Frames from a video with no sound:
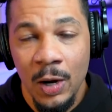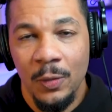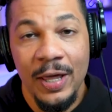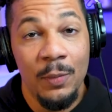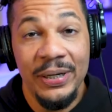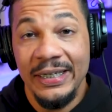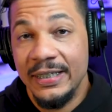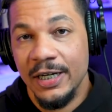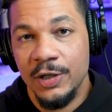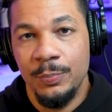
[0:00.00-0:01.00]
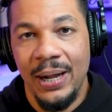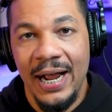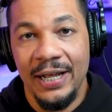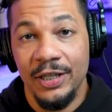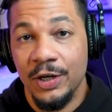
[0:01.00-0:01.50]
without being touched
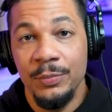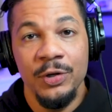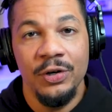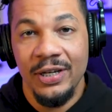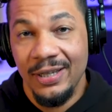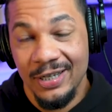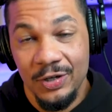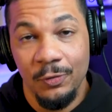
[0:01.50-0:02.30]
by the community that